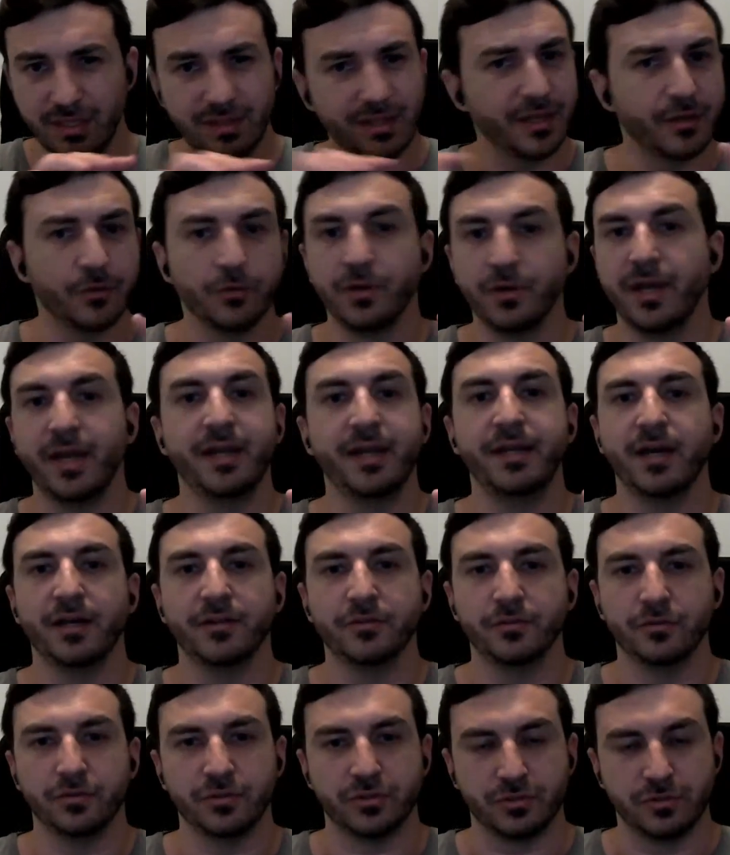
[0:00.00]
like on any
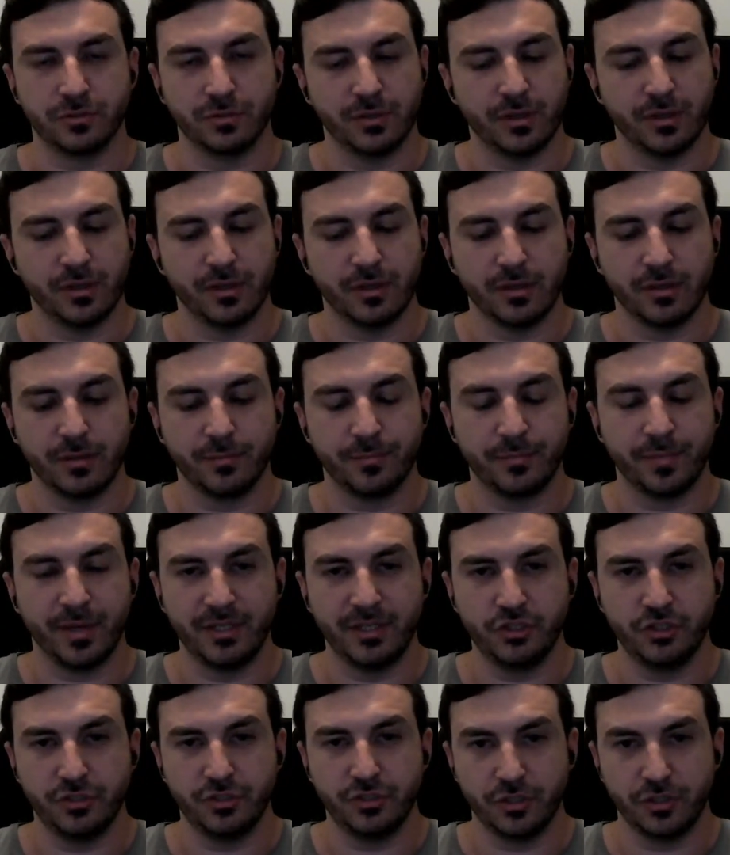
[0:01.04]
other uh,
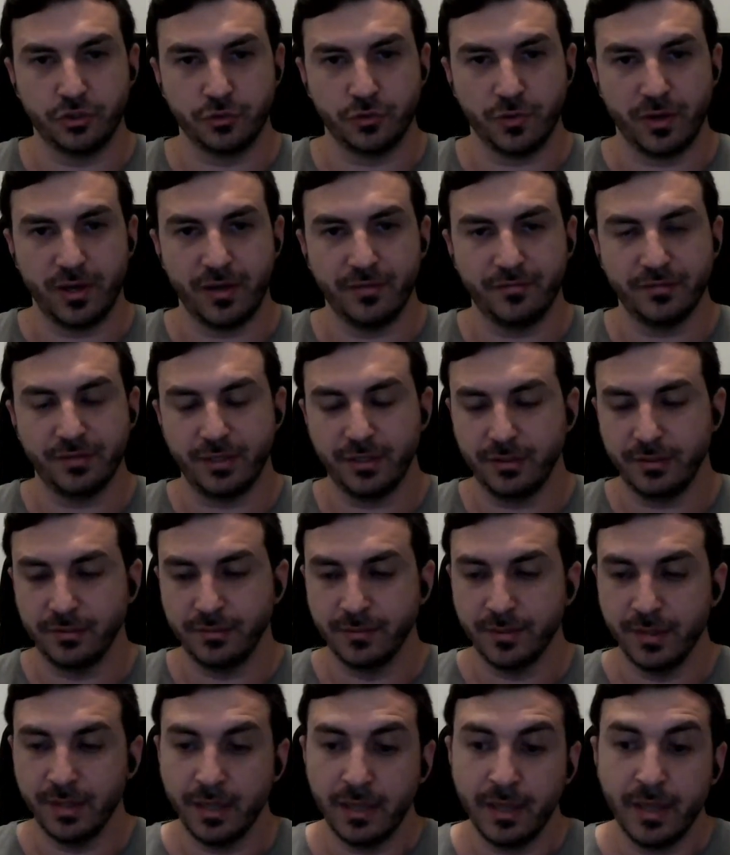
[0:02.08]
page that you have there,
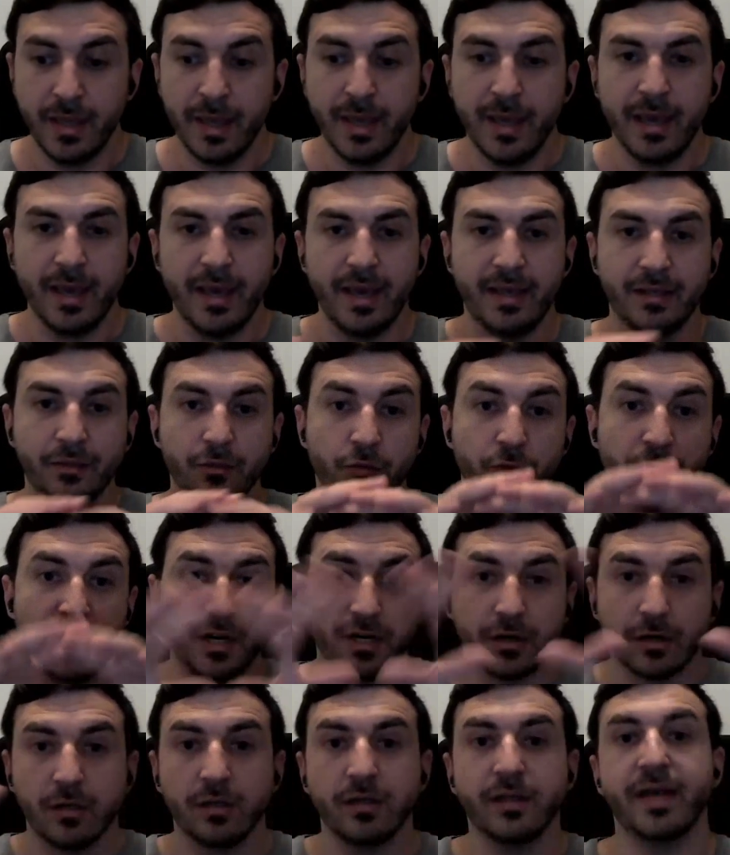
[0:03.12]
and create
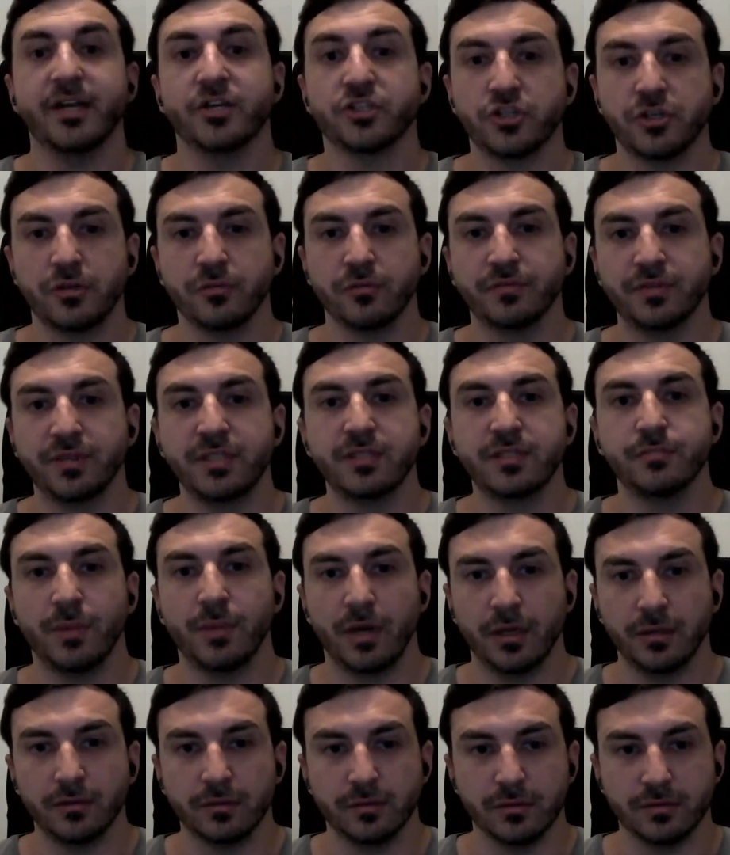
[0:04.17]
a collection of these
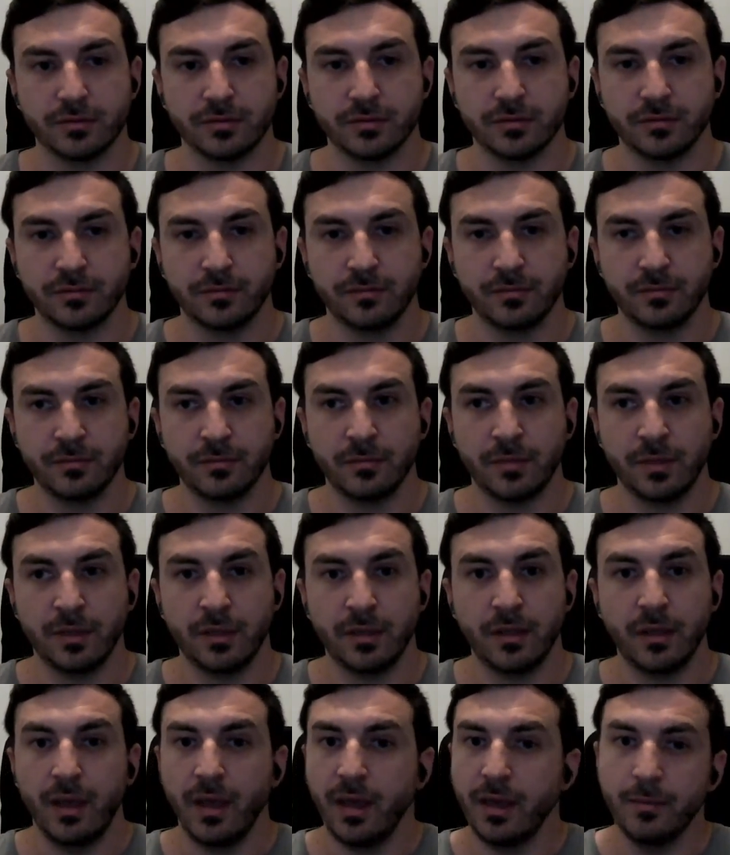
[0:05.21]
bundles
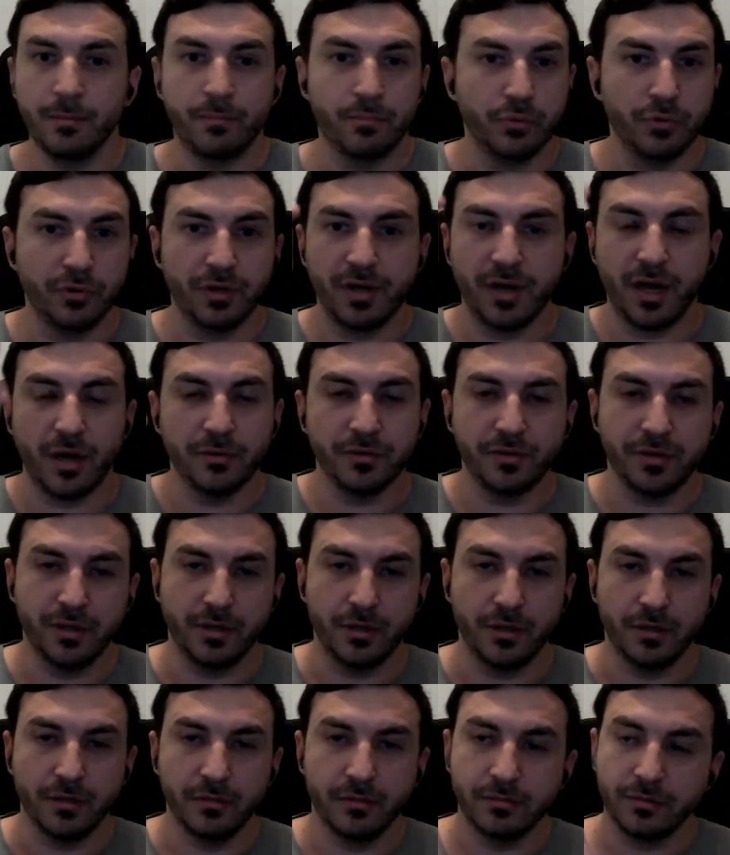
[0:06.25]
and put it out
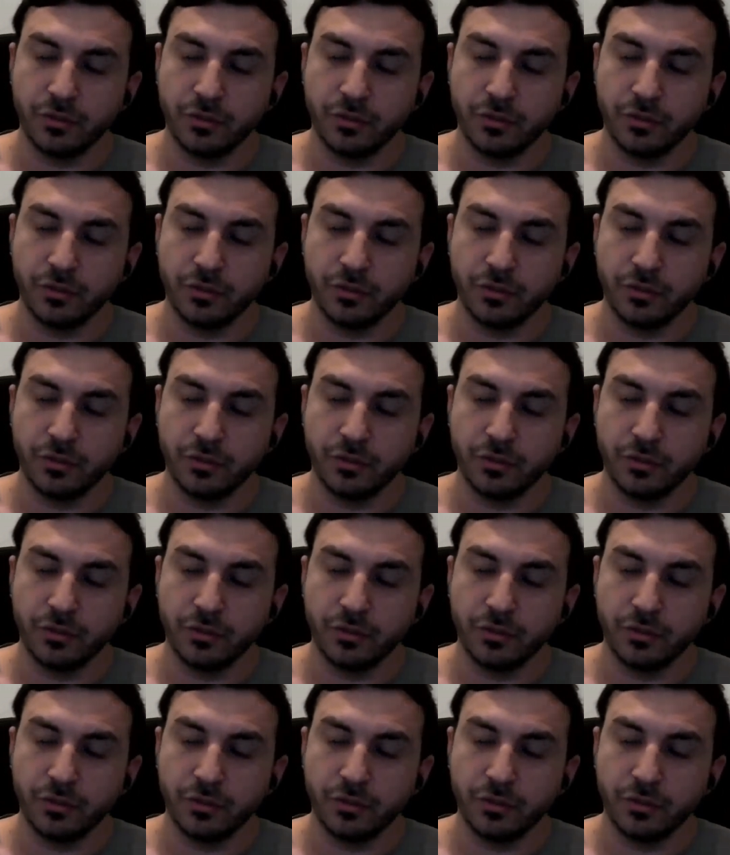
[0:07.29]
there.